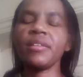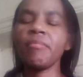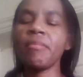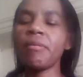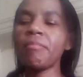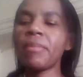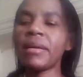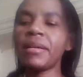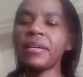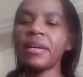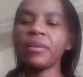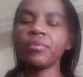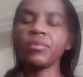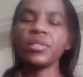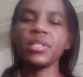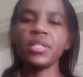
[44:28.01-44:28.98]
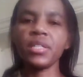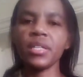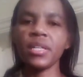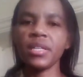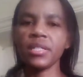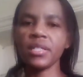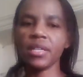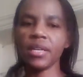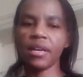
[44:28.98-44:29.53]
Remember
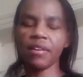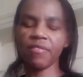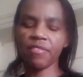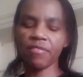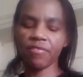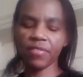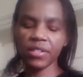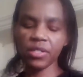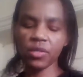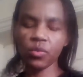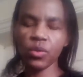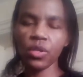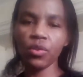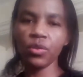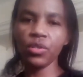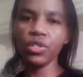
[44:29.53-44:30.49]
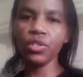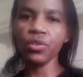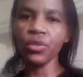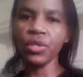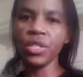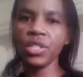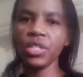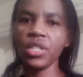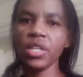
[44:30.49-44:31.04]
downstairs, I have a fight with
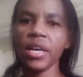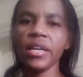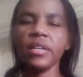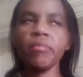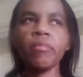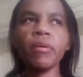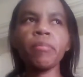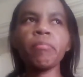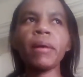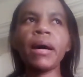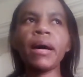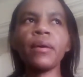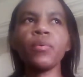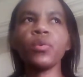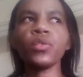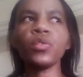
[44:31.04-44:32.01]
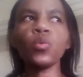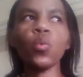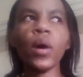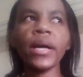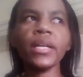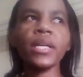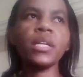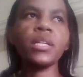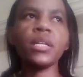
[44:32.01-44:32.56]
Indonesia. I remember I was
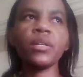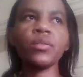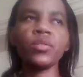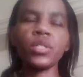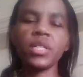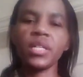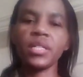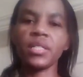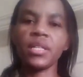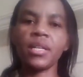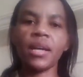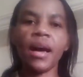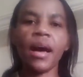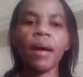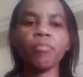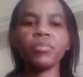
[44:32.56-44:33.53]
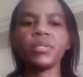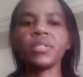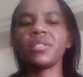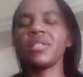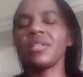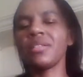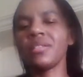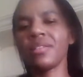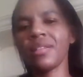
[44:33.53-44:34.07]
working downstairs and
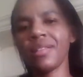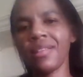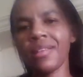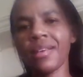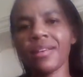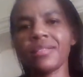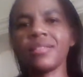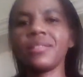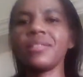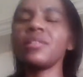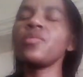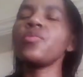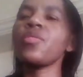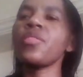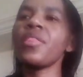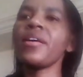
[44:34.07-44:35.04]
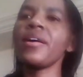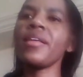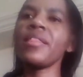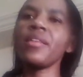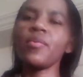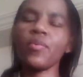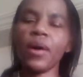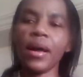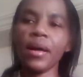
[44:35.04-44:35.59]
upstairs and they are still there.
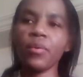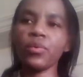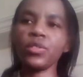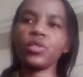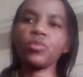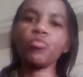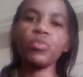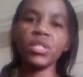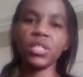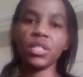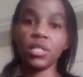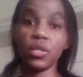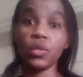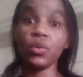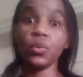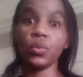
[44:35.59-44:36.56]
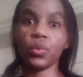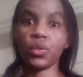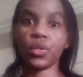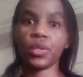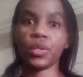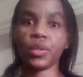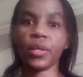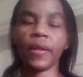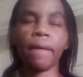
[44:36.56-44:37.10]
I was
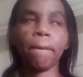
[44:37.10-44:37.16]
misused.